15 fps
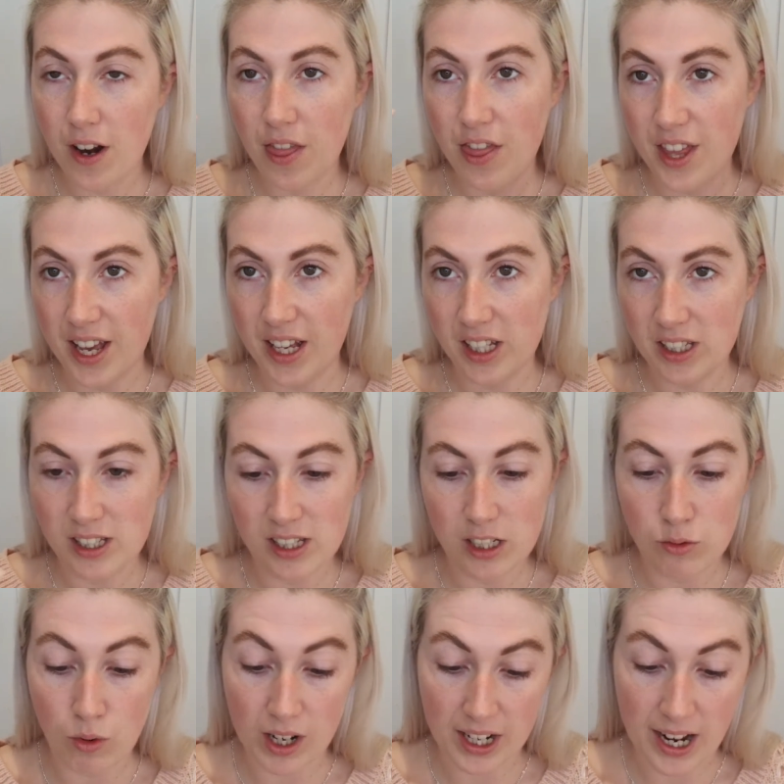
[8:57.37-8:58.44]
this
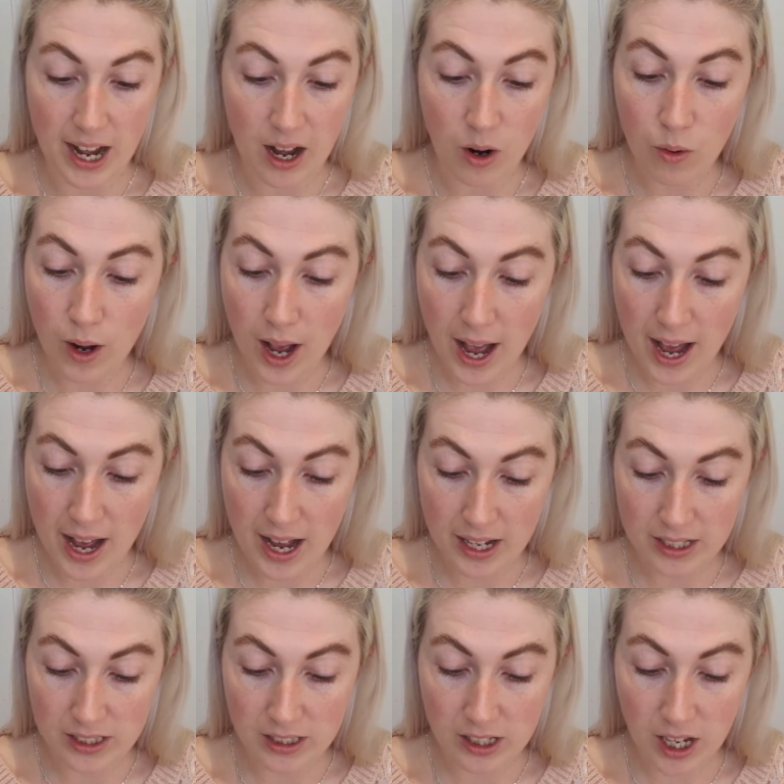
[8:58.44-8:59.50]
is running out,
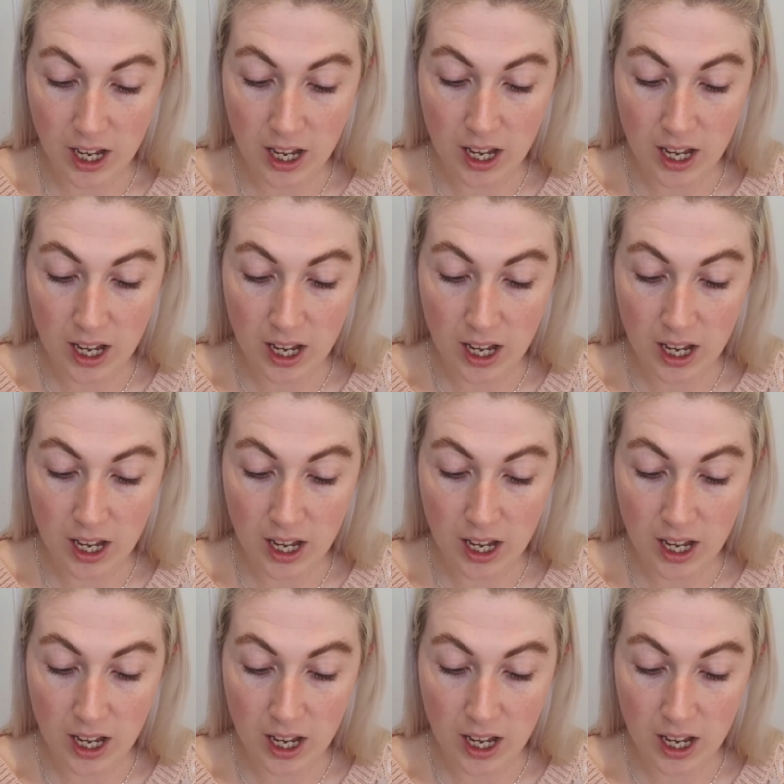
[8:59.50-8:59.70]
and